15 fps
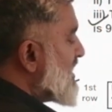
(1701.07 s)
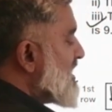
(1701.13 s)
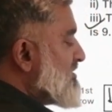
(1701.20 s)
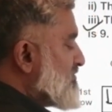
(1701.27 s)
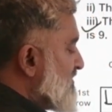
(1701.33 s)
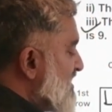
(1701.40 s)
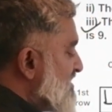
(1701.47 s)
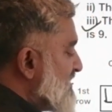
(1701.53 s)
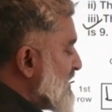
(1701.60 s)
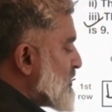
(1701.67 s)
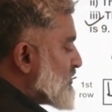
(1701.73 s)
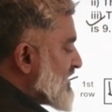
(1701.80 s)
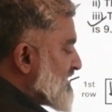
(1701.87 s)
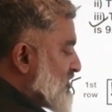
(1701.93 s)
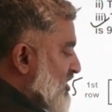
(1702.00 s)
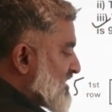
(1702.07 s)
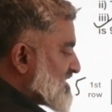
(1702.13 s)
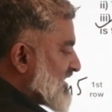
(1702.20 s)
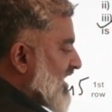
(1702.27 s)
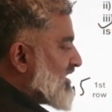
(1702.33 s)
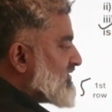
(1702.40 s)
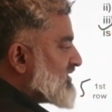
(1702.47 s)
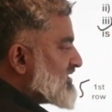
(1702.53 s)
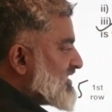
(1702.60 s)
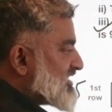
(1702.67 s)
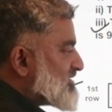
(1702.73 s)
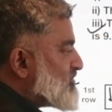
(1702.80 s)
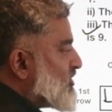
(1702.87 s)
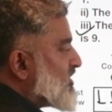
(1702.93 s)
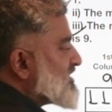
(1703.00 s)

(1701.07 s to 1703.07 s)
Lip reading: Maybe you did not start with this box.